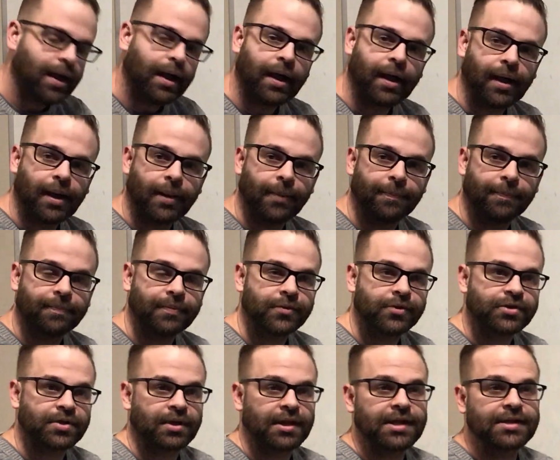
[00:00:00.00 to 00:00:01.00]

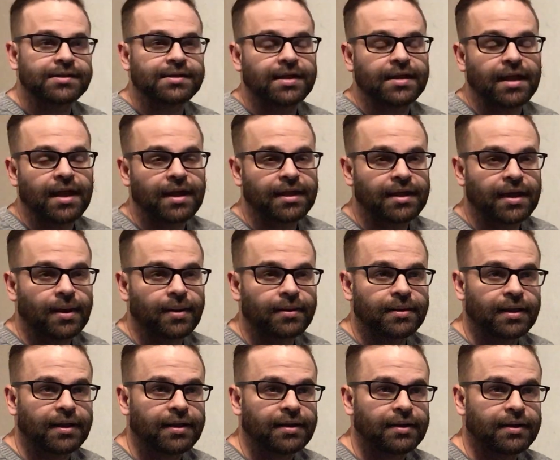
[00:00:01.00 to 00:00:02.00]
So let's say I
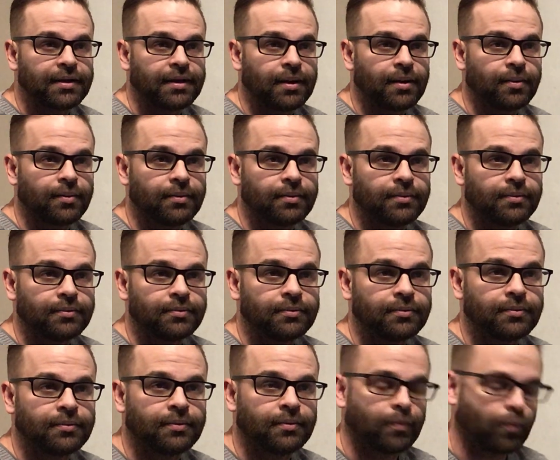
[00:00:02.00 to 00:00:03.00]
calculated out
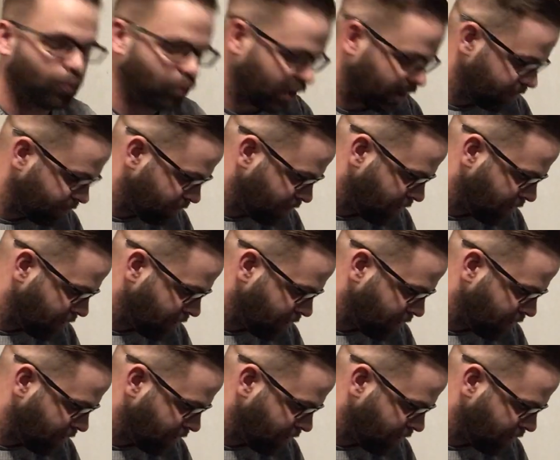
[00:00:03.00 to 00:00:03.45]
what